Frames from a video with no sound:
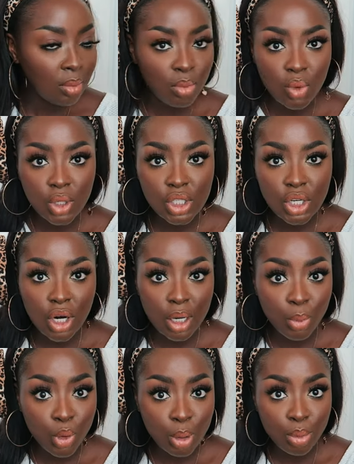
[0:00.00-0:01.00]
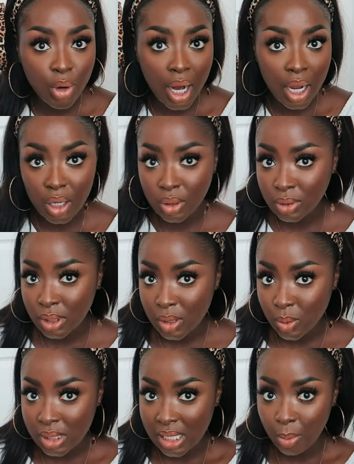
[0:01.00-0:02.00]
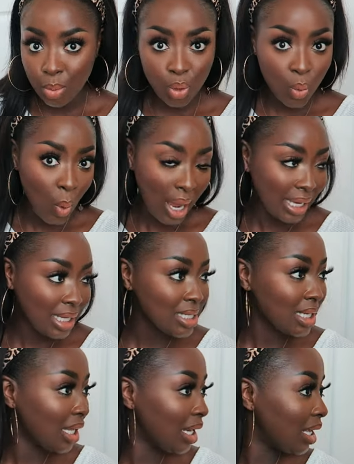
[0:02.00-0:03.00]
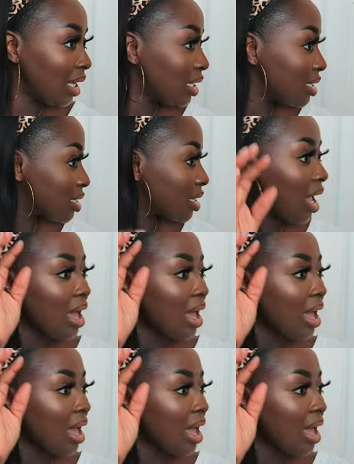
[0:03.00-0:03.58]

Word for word: More dark, more brown. This one's got more white in it.